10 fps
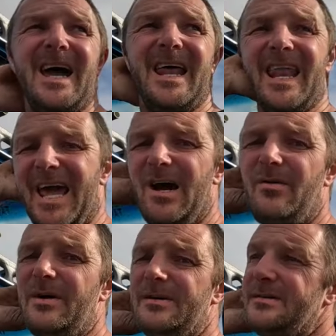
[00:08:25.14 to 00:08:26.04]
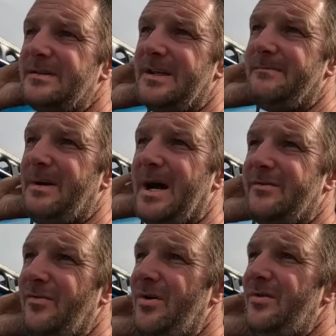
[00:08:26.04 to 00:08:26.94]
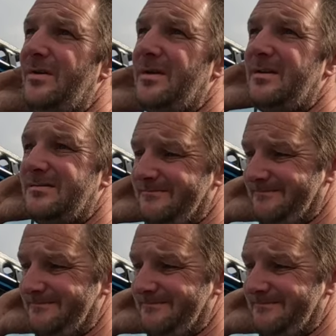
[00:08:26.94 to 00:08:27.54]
an hour to the main road, I think.